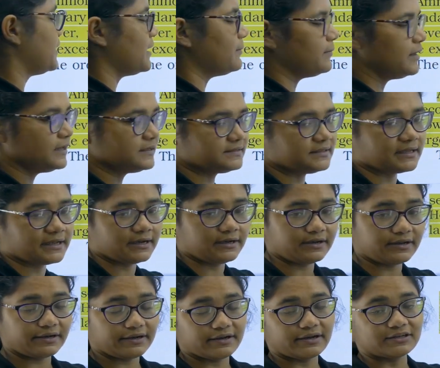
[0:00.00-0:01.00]
primary,
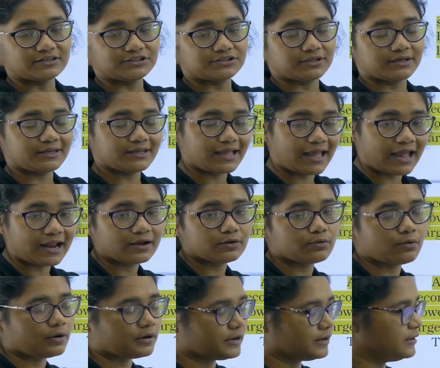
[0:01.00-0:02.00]
secondary, tertiary
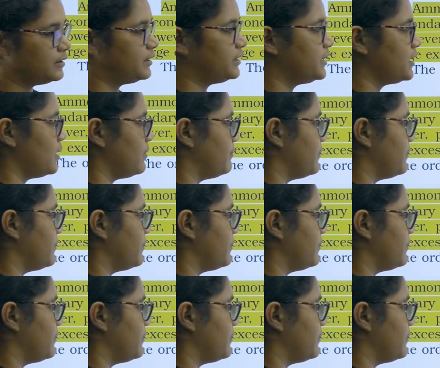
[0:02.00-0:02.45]
and quaternary